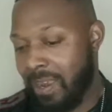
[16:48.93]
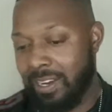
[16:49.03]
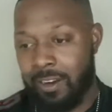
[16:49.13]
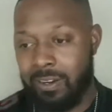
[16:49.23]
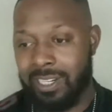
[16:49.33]
You
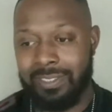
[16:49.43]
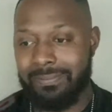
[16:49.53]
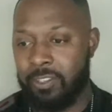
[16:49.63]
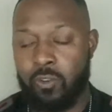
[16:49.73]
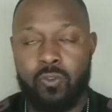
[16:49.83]
know, that's
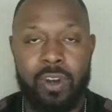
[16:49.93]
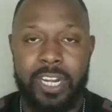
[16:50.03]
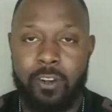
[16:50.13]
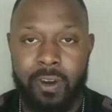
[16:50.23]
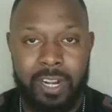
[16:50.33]

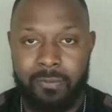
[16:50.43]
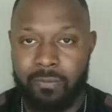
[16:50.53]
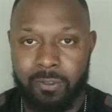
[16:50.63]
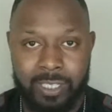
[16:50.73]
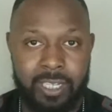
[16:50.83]
great
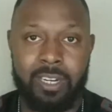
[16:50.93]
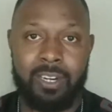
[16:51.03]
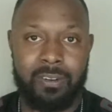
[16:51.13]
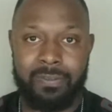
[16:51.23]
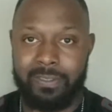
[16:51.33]

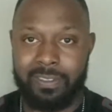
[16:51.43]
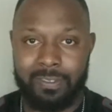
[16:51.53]
reserve